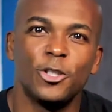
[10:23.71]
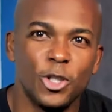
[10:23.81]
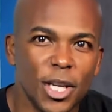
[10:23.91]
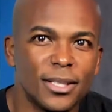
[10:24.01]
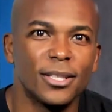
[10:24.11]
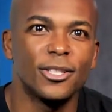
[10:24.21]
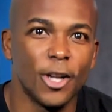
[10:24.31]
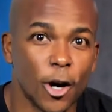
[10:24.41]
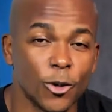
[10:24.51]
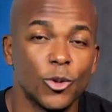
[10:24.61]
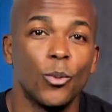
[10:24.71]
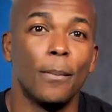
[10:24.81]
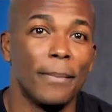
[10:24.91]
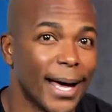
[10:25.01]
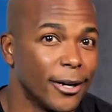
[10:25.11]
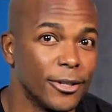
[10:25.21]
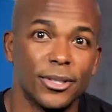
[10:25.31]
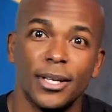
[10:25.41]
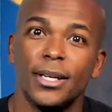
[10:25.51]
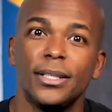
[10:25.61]
Jesus knows what
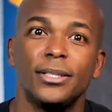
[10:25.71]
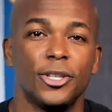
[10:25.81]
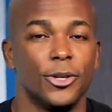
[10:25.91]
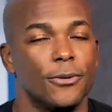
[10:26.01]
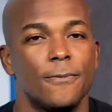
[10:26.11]
matters to you.